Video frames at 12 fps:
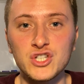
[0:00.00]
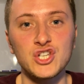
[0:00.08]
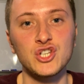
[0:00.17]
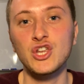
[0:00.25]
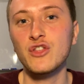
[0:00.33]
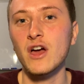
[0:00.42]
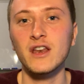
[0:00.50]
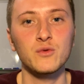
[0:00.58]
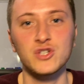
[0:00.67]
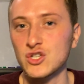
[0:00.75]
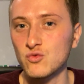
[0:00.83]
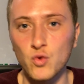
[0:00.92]
She thought he
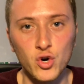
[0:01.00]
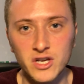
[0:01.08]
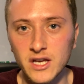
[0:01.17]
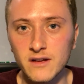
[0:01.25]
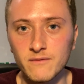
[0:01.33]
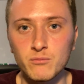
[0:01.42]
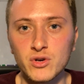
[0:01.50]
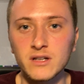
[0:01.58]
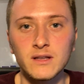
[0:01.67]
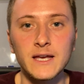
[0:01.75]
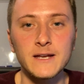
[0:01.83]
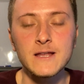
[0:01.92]
was just working pretty
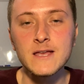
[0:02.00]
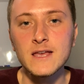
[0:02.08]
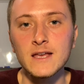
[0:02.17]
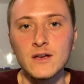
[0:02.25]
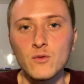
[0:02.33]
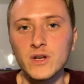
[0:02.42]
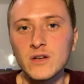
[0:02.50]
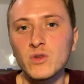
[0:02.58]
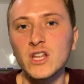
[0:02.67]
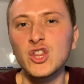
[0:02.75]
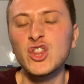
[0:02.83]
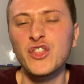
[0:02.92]
late. We didn't
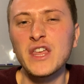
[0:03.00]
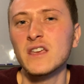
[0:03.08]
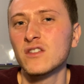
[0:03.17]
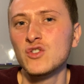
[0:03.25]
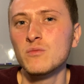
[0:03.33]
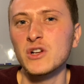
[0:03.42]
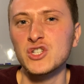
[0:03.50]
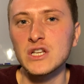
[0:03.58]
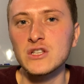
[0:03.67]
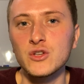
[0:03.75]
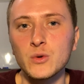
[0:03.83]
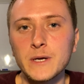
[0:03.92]
really think too much
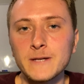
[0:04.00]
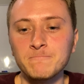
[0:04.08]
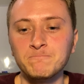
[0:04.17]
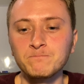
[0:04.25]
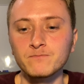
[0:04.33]
into it.